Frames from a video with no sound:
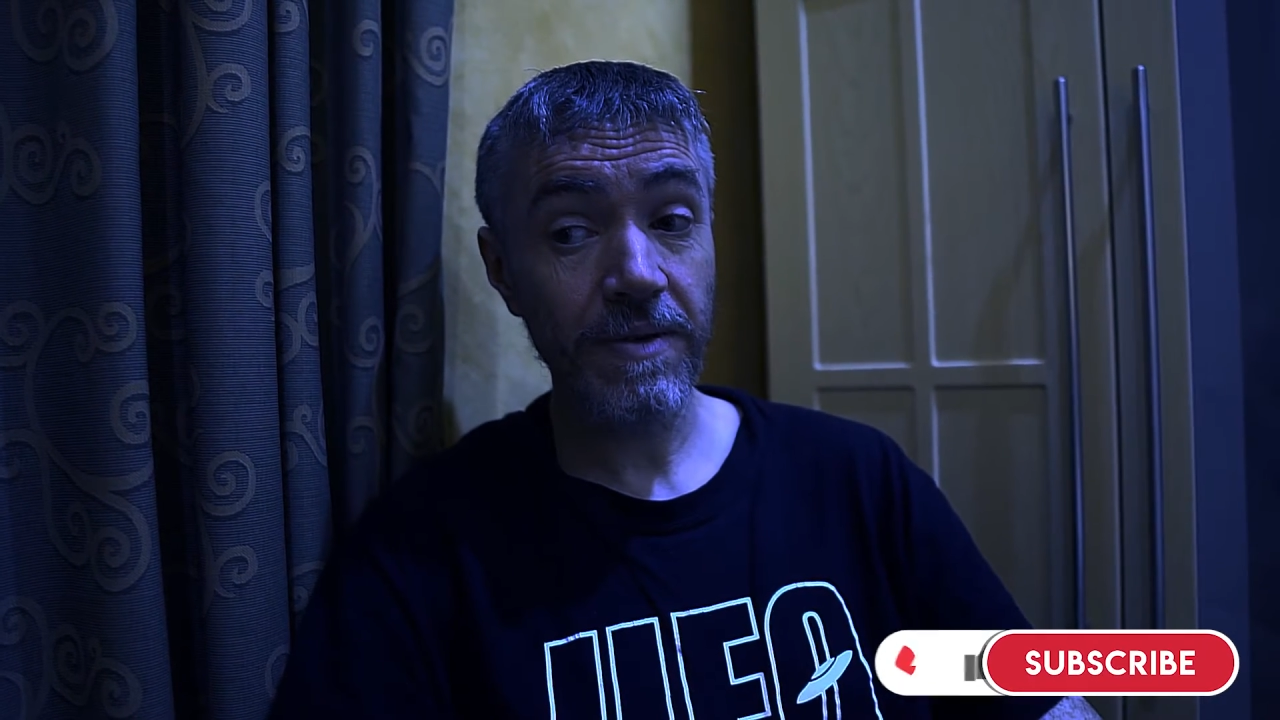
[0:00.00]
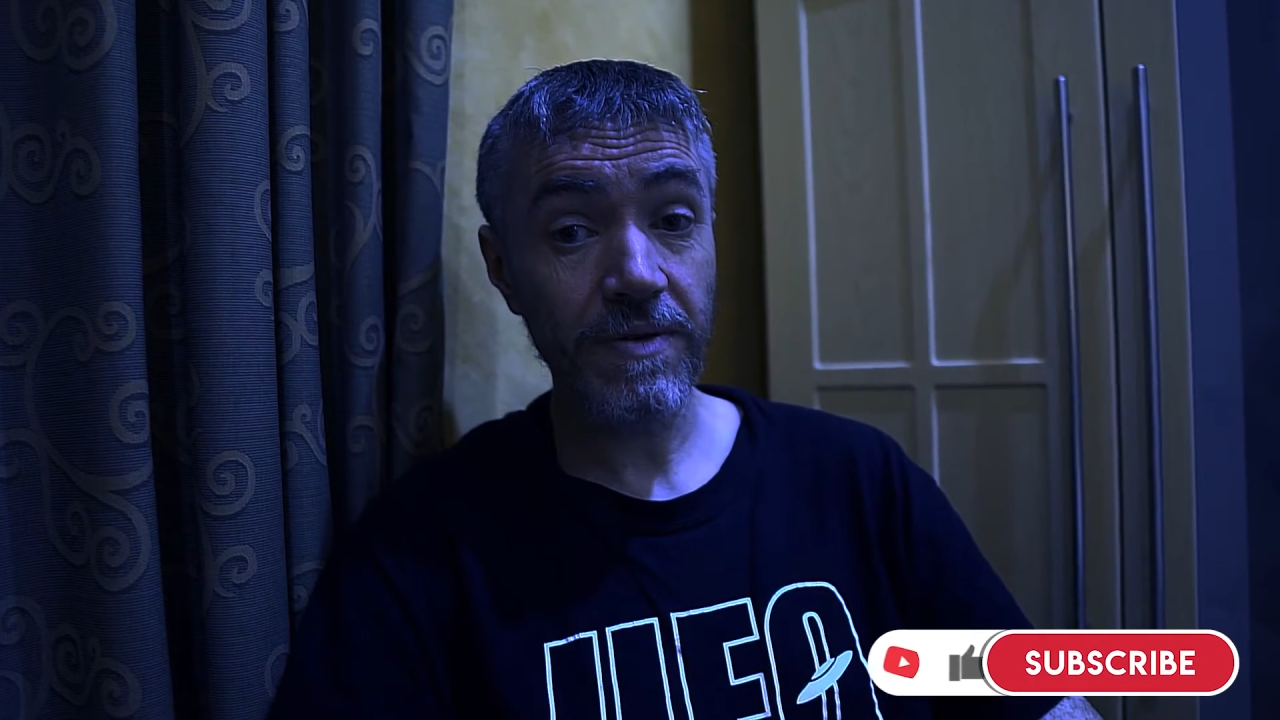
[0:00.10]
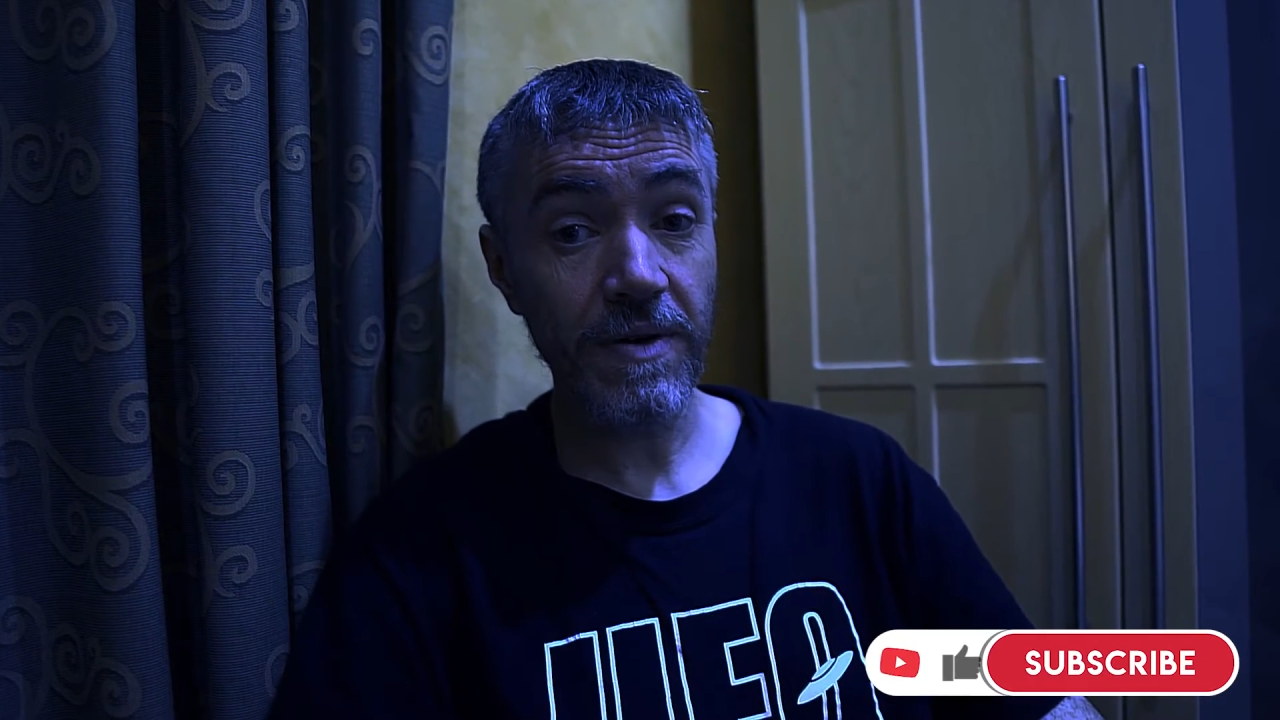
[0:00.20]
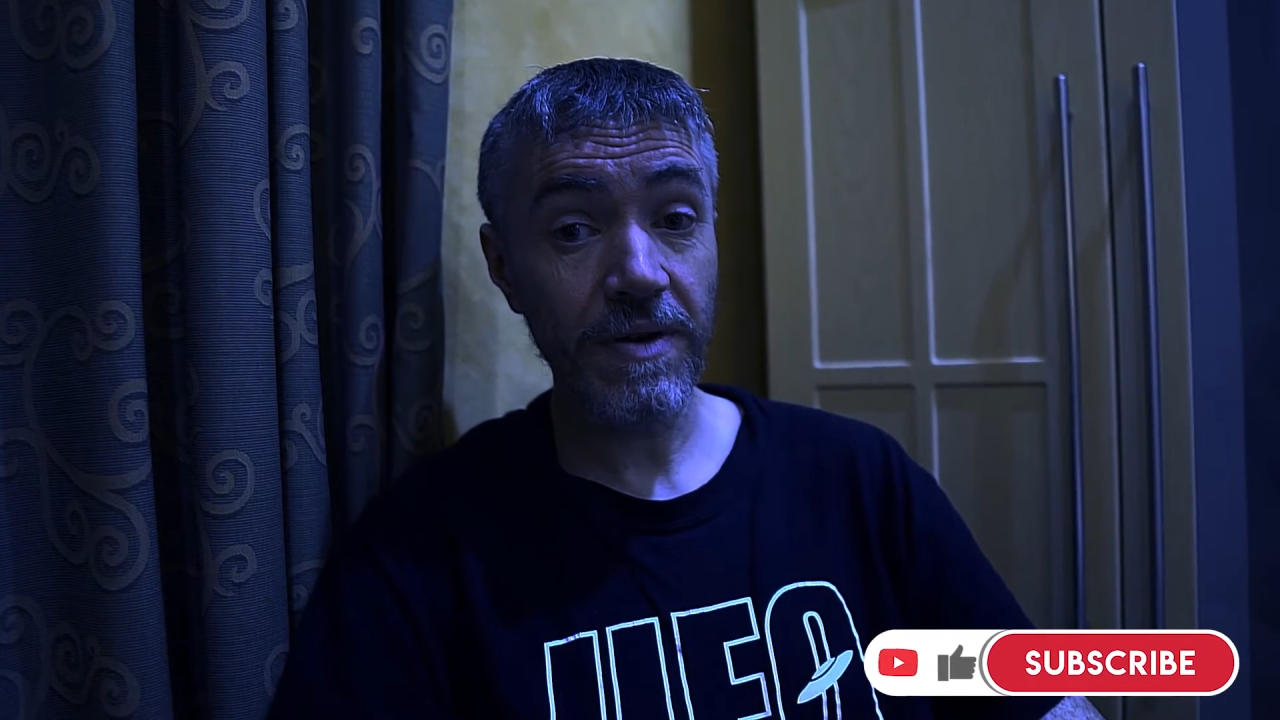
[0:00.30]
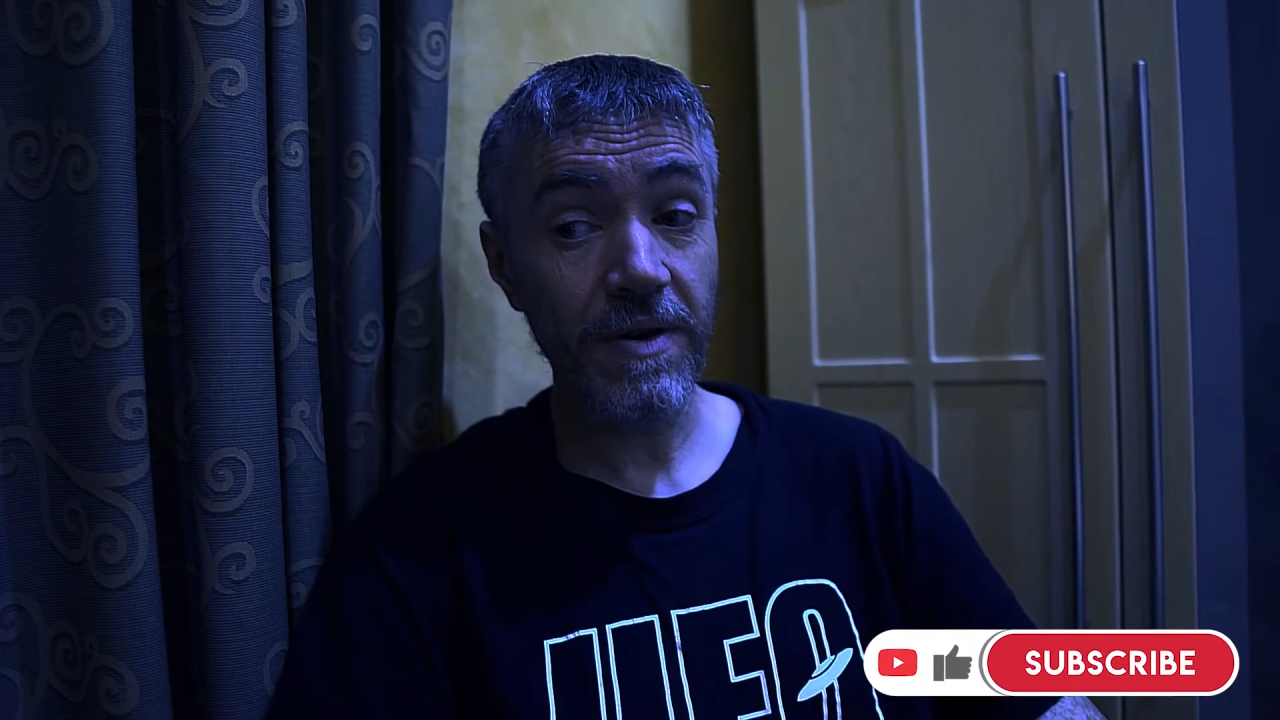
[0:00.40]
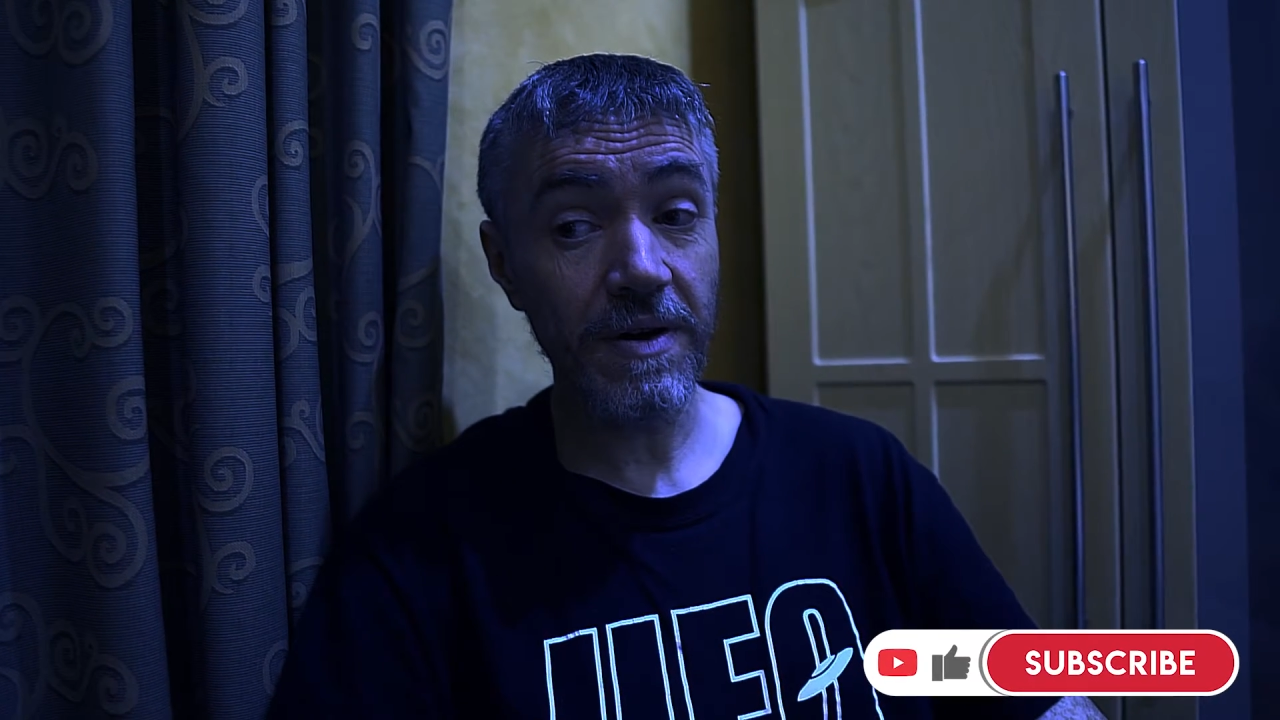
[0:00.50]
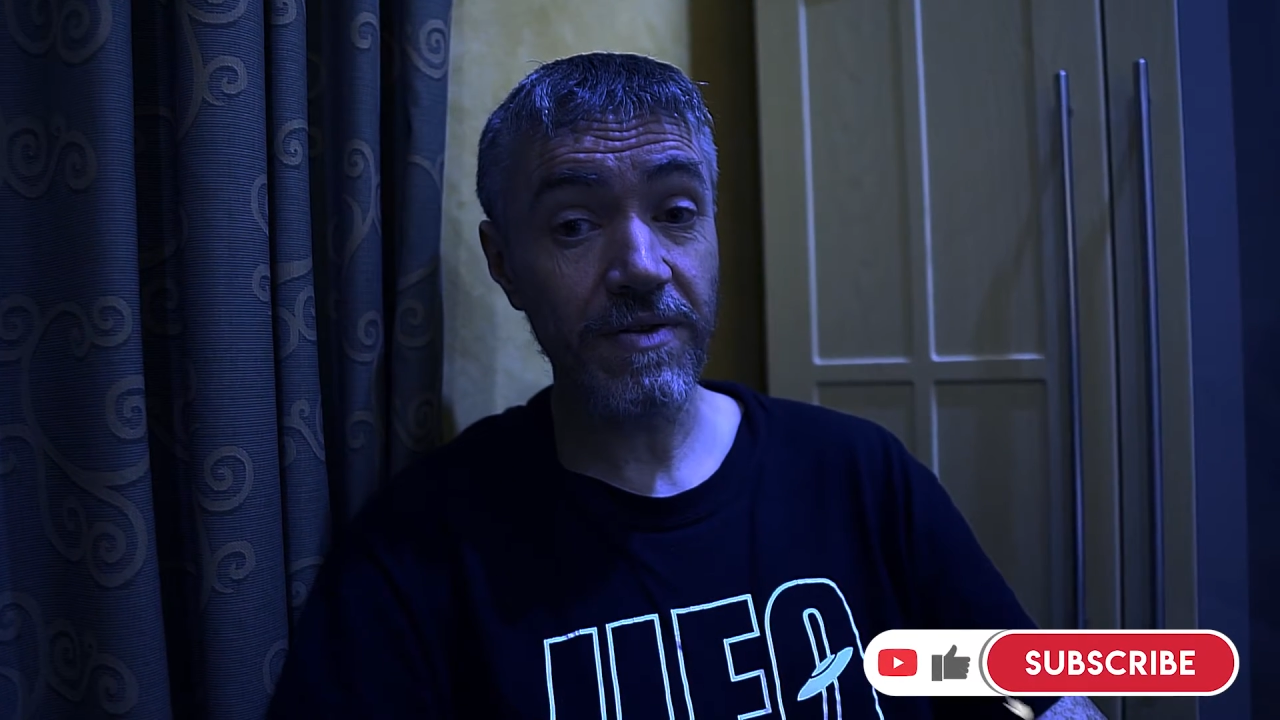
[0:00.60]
So I